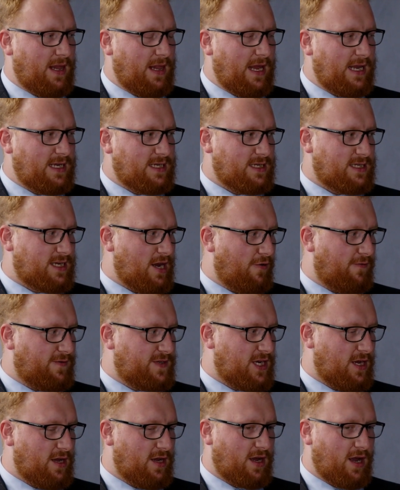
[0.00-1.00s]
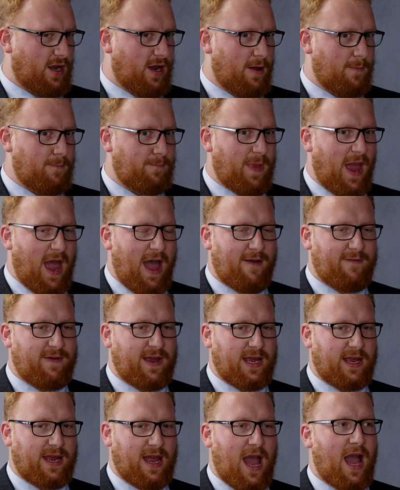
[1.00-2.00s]
Leads itself to kind of
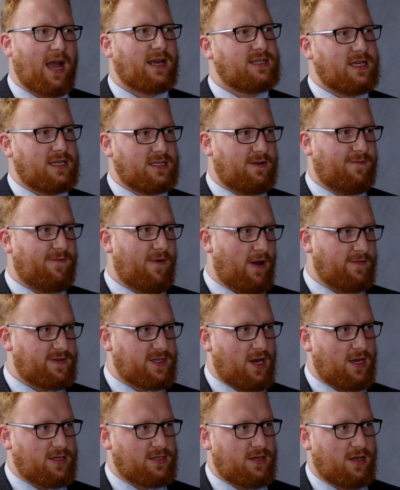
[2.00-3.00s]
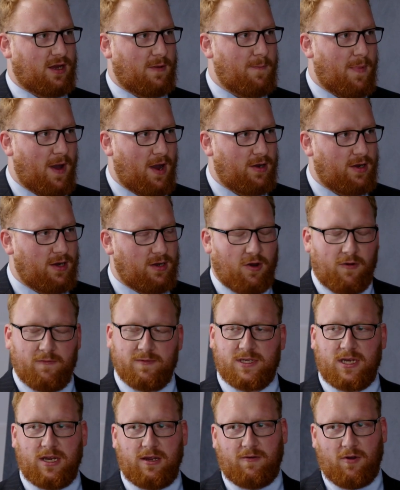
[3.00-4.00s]
having access to five sides of the component.
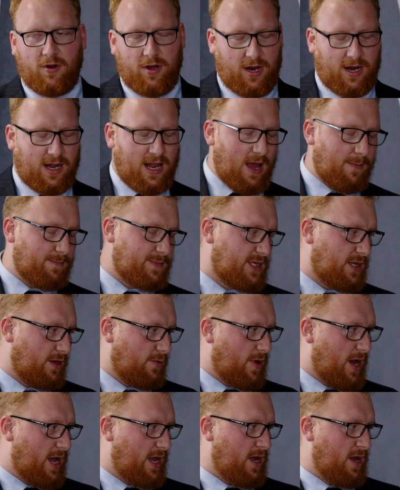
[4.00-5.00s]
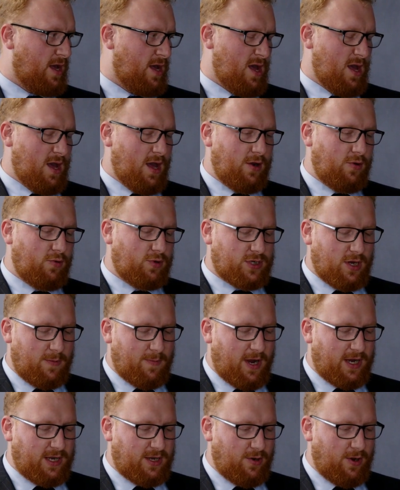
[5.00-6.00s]
Obviously, you've got no clamps in the way. And also
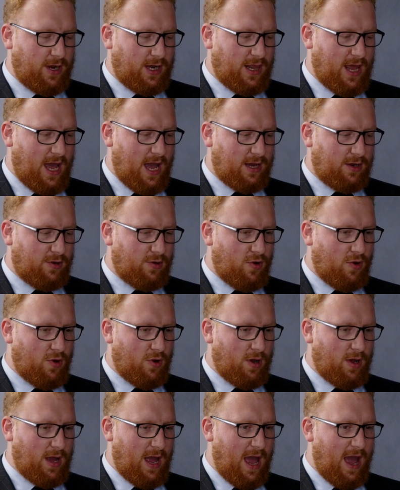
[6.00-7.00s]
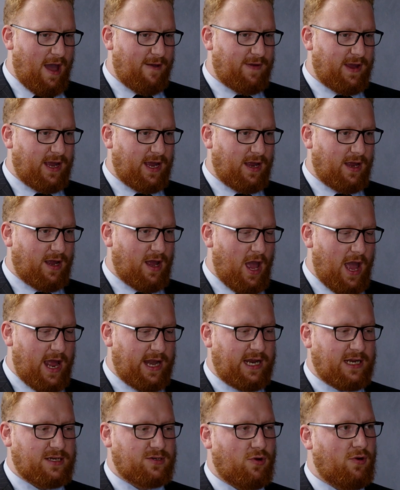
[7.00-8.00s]
by doing that, you're not having
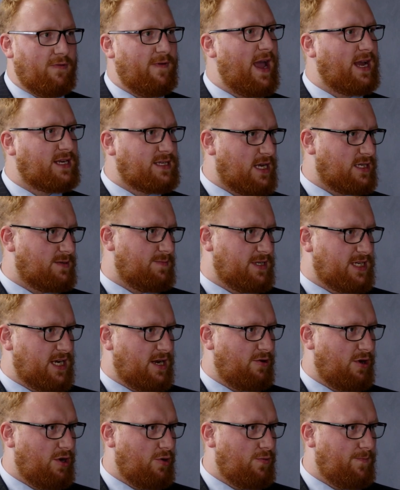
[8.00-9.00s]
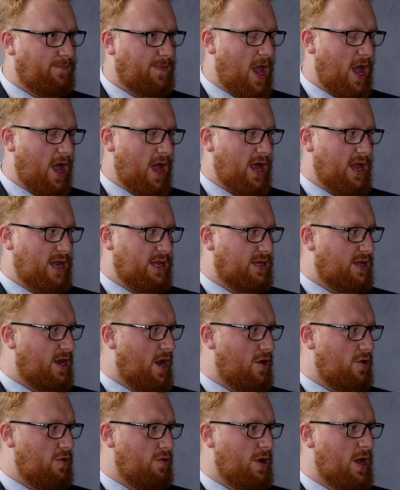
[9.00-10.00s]
any sort of excess material and
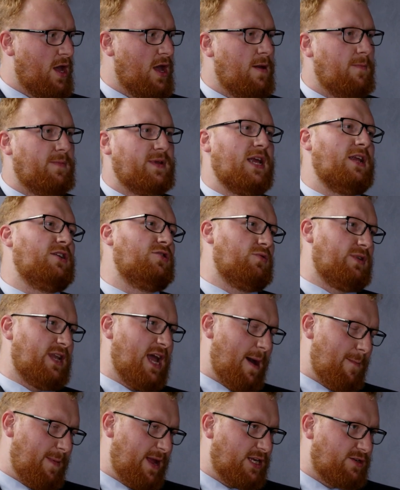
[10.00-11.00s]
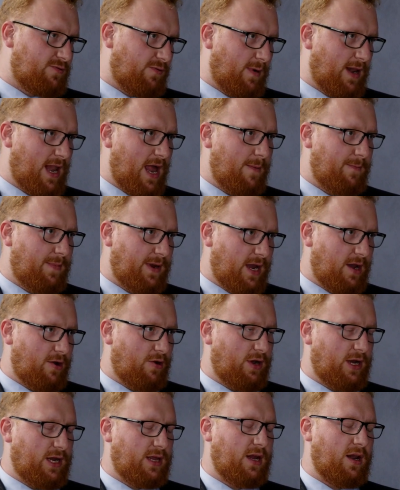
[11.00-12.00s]
no potential damage from clamping it or
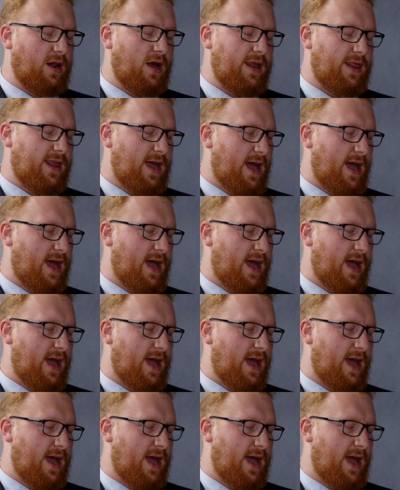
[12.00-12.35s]
anything like